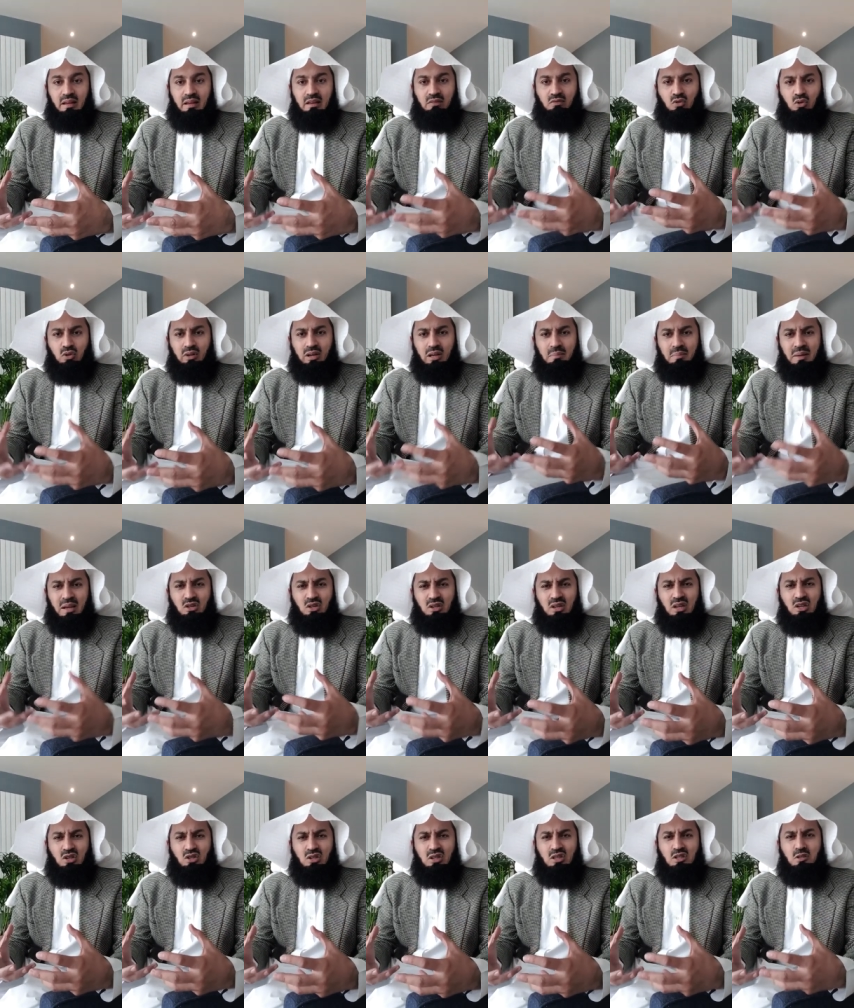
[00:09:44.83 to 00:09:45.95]
if your
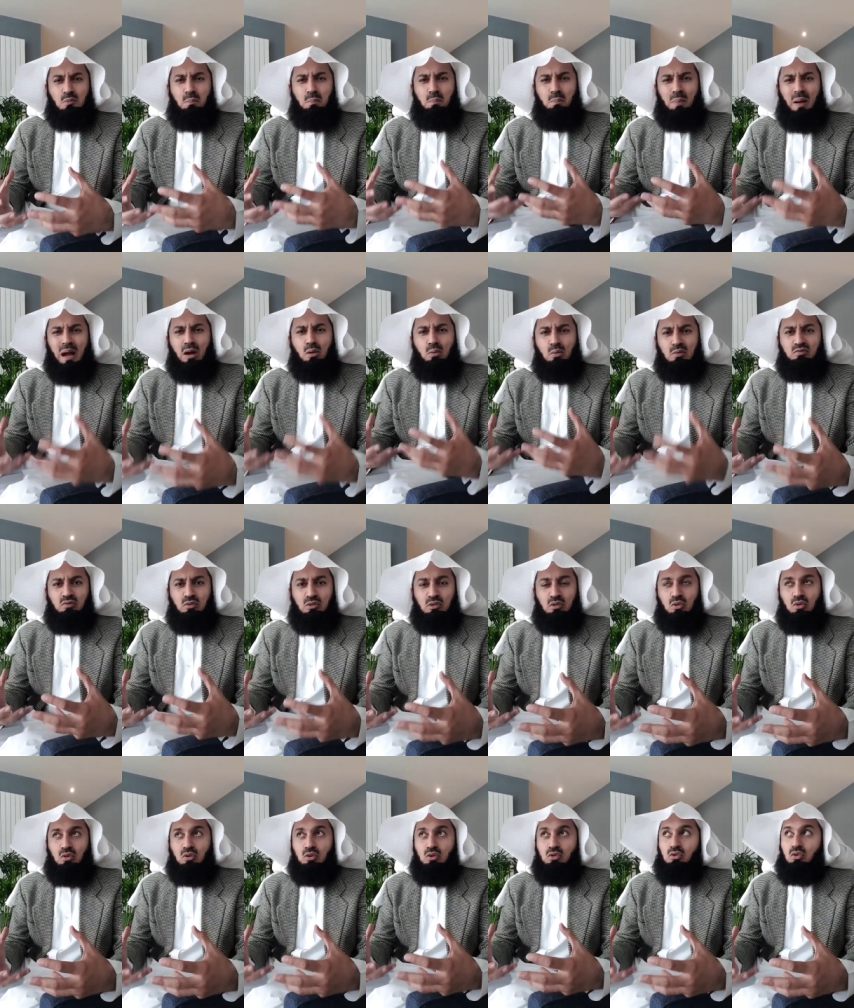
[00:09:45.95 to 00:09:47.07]
imagination is powerful,
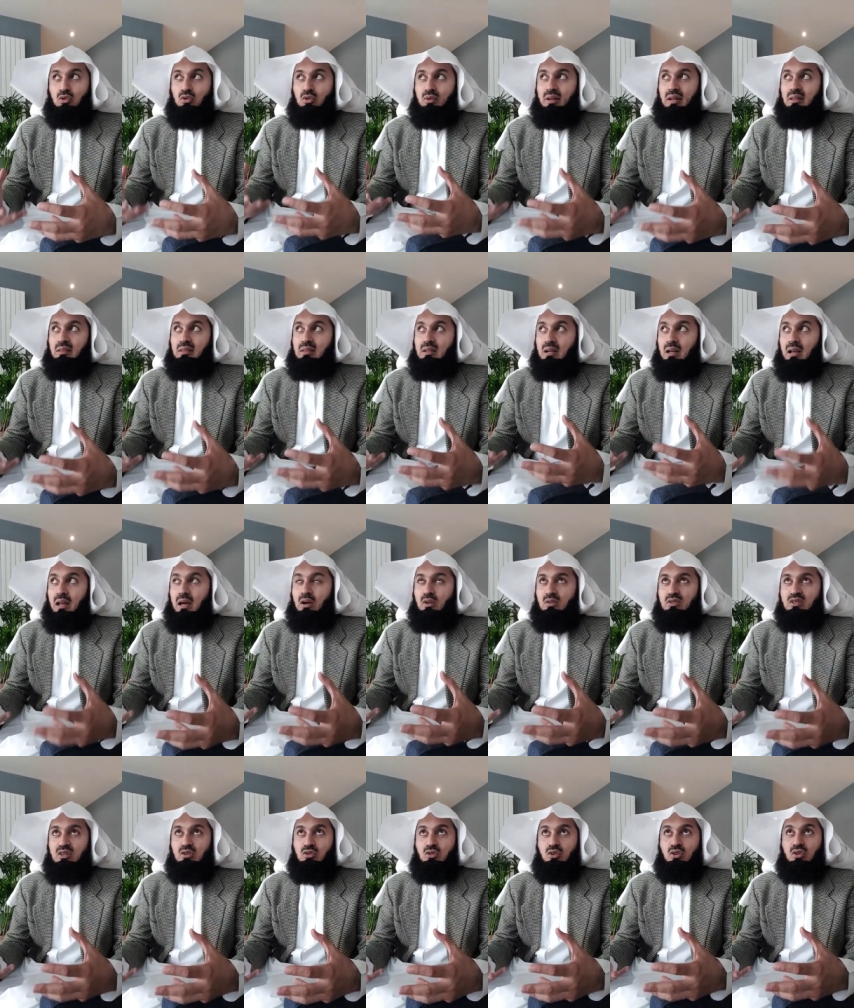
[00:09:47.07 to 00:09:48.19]
you're going to look at the
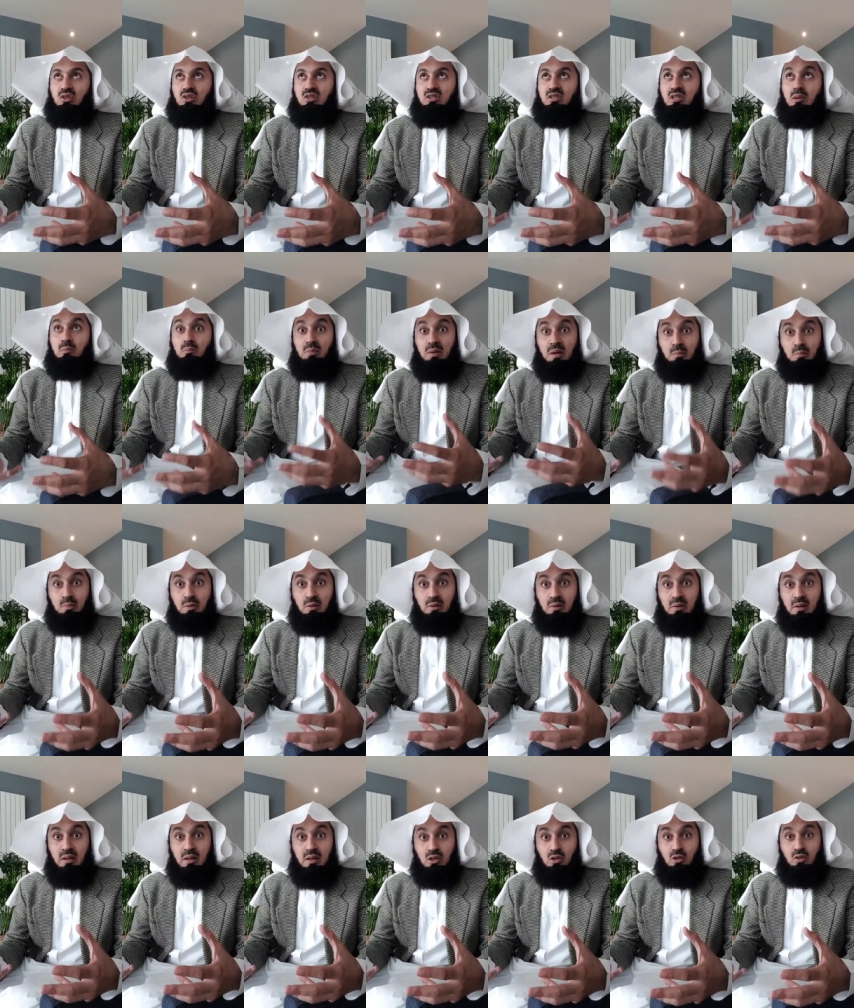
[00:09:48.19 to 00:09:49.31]
clouds and you're going to see
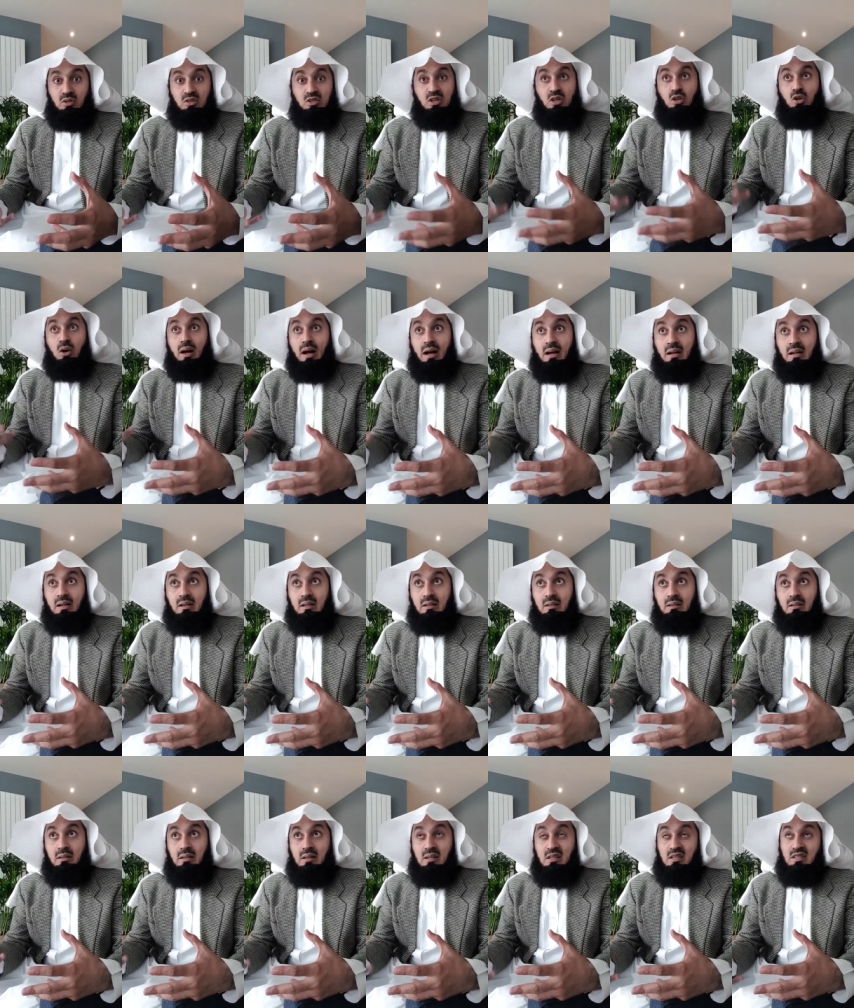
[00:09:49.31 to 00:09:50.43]
people. You'll see your
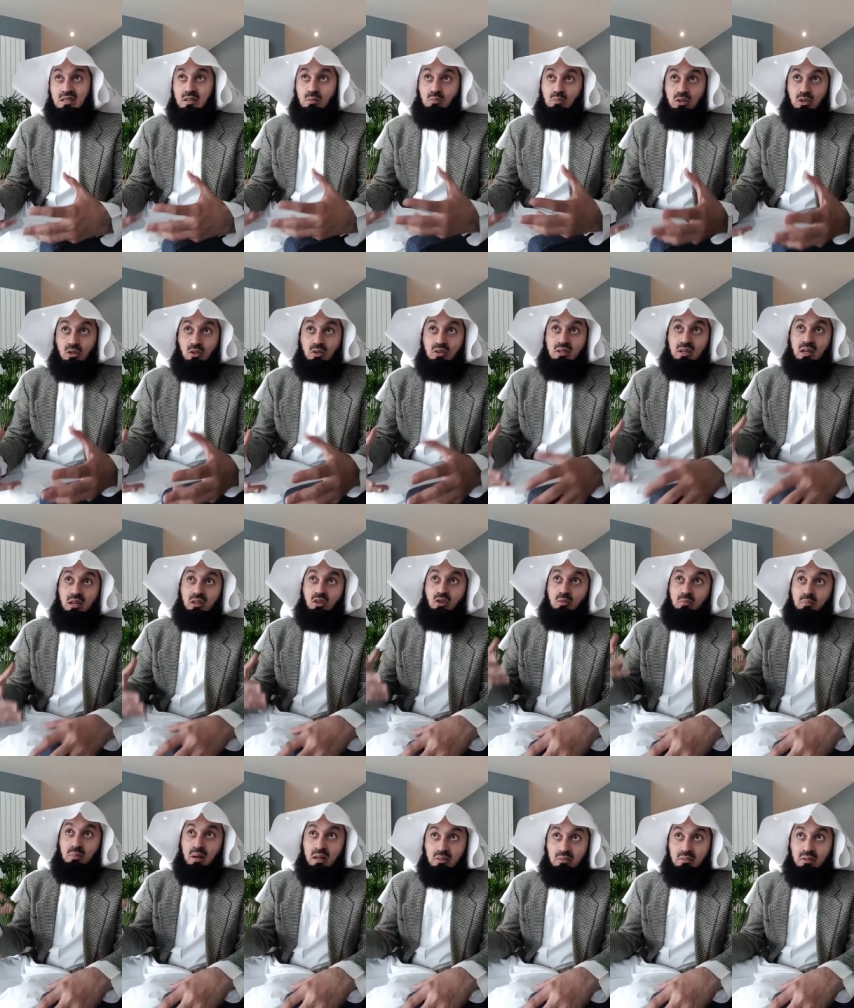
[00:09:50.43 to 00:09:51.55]
uncle, someone looks like your
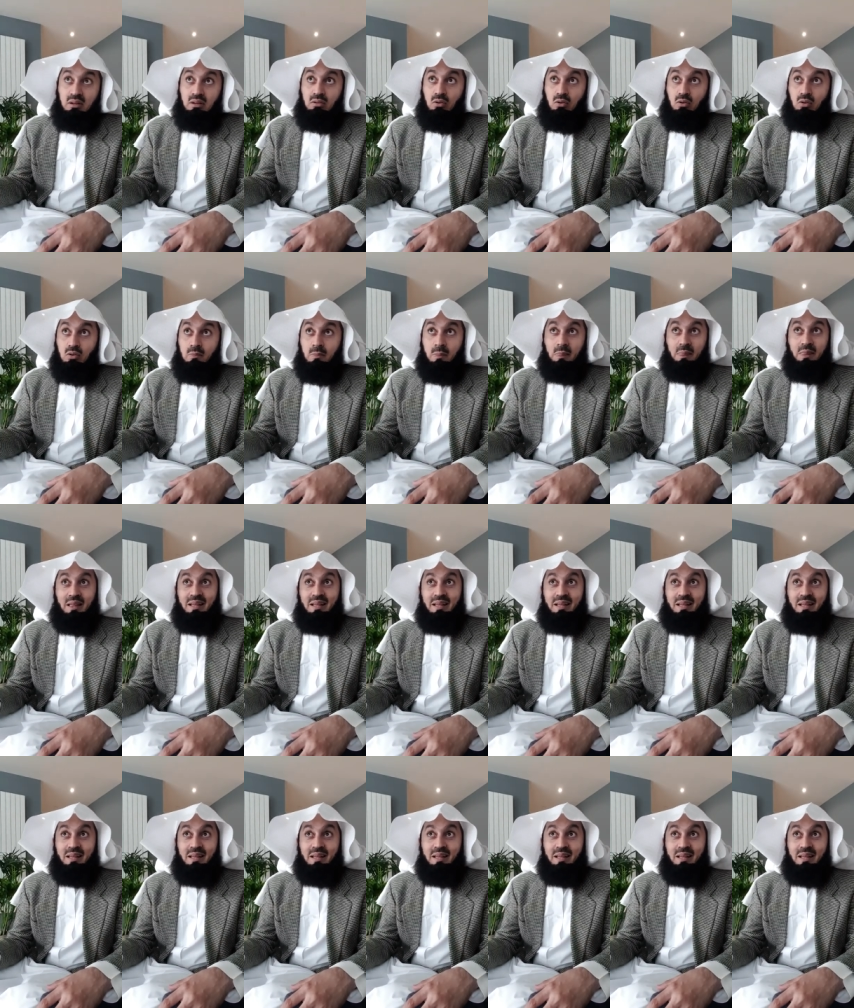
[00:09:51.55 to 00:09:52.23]
mother in law,